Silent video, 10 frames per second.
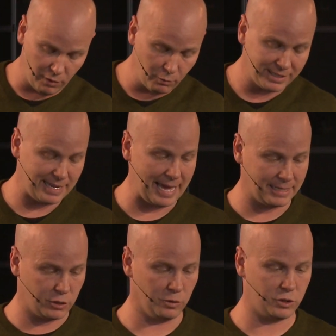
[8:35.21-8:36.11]
would take
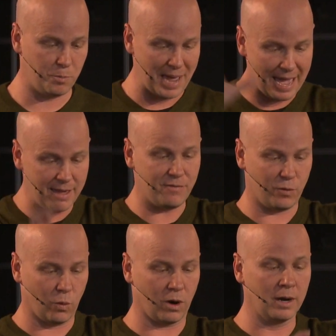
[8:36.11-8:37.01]
to pay
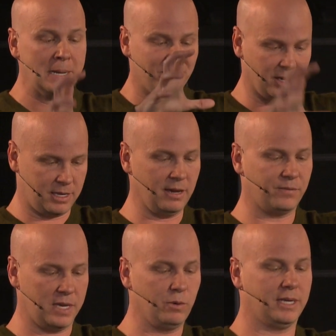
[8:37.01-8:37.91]
for the gift
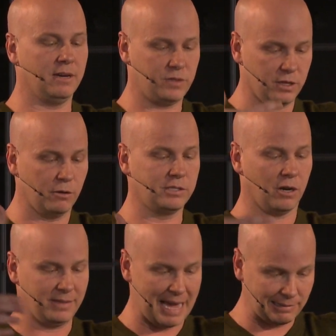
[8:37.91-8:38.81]
he would give to those
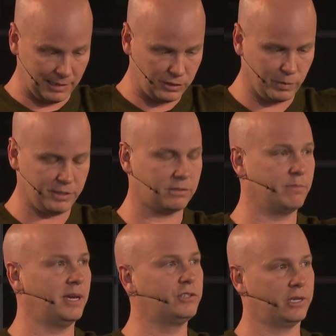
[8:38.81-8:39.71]
on that list we just
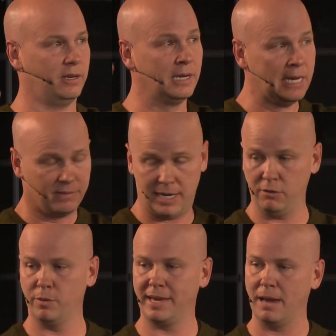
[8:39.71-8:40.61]
mentioned, that he
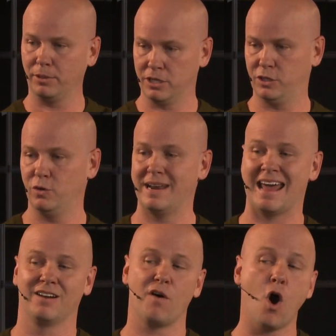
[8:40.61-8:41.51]
would be able to do it.
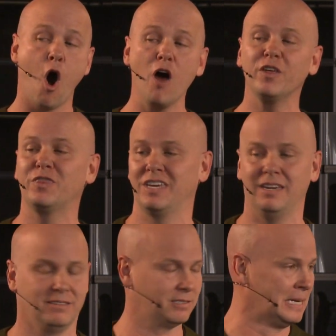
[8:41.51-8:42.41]
Out of all the
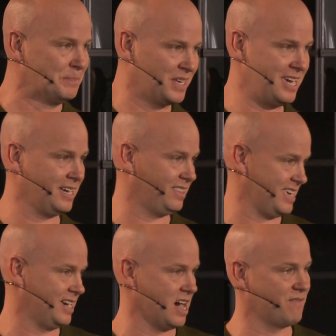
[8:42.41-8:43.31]
things he could
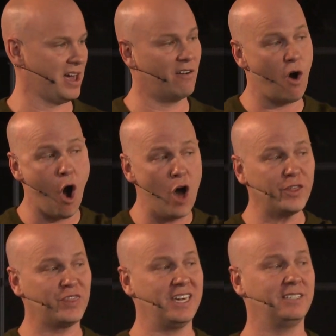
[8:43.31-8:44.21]
think of, out of all
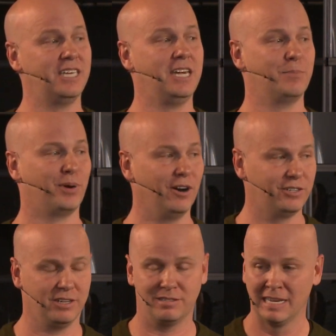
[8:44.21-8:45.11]
the things he could
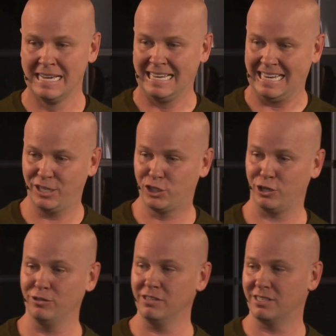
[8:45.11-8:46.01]
purchase, he
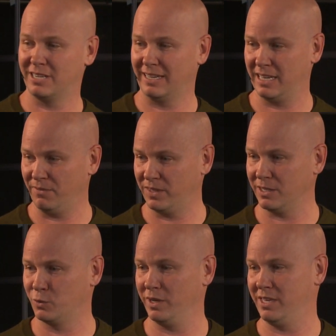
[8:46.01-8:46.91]
chooses to gift
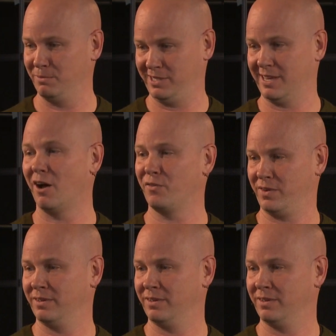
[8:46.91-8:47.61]
us with himself.